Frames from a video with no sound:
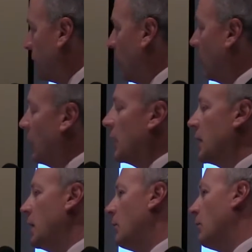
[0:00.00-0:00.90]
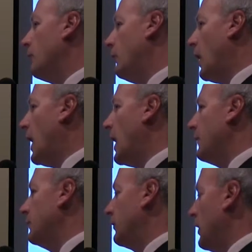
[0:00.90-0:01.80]
So here are
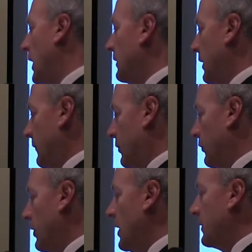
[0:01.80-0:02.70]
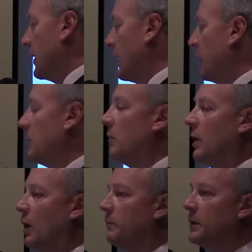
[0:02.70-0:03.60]
5 design levers that I think
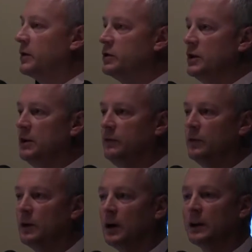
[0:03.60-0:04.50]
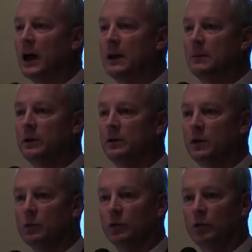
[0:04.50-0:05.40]
will help achieve alignment
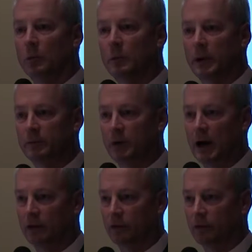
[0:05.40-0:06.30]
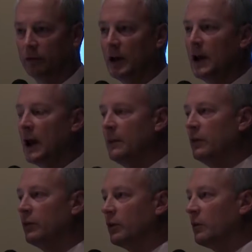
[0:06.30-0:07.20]
with global best practices. And
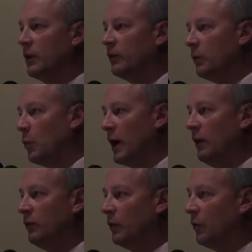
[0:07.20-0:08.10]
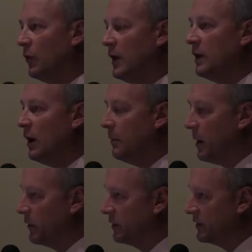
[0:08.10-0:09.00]
these are ways to think
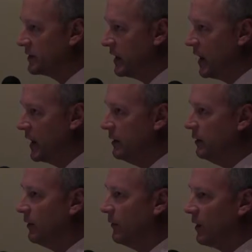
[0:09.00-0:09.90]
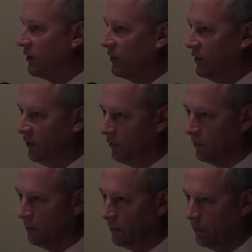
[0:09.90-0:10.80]
about the design of our
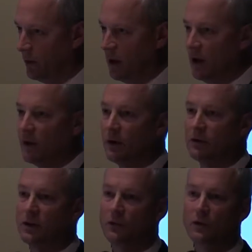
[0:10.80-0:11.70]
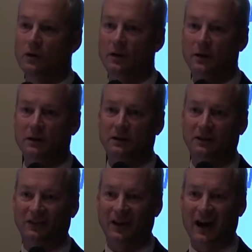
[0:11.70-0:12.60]
systems that are different than the
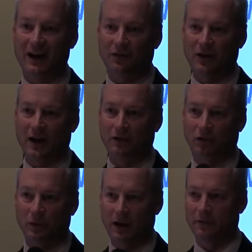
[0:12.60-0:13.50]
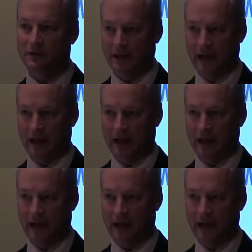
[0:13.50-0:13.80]
design factors we have